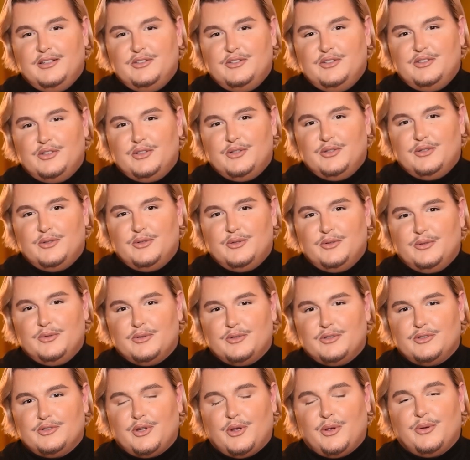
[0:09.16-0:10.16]

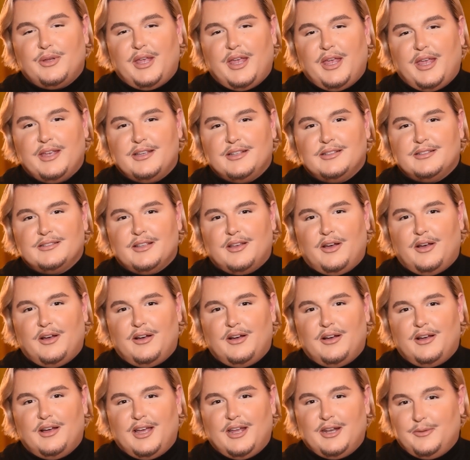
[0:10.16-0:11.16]
to showcase
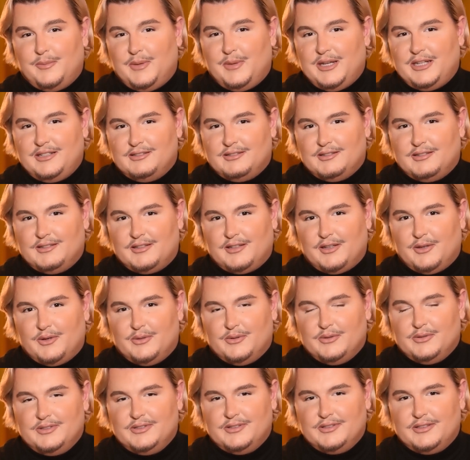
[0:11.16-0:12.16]
our animating
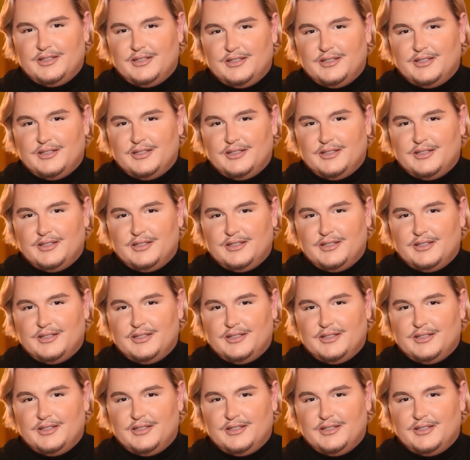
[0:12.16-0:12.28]
skills.